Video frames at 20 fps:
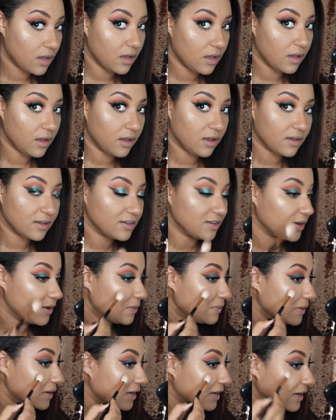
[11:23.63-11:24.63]
Oh
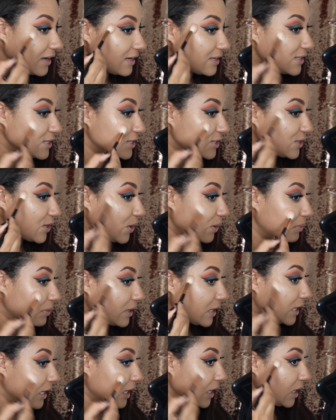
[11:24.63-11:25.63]
my god, it's so
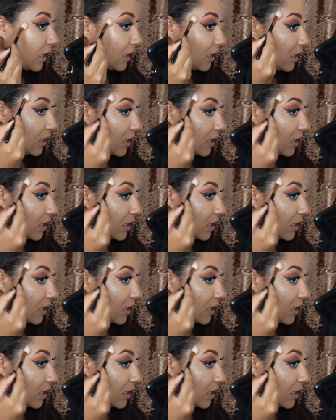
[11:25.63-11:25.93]
pretty.